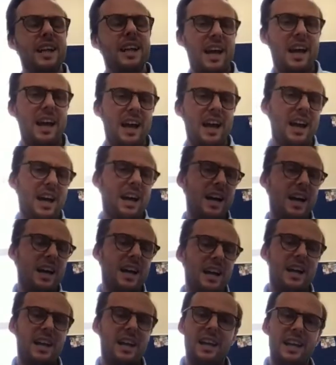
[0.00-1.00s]

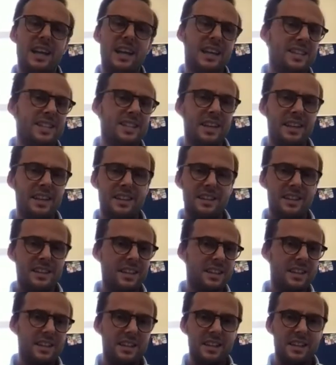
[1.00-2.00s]
like I said,
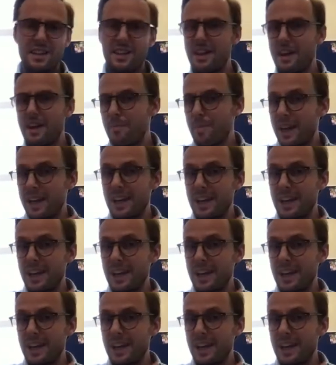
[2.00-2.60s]
there are many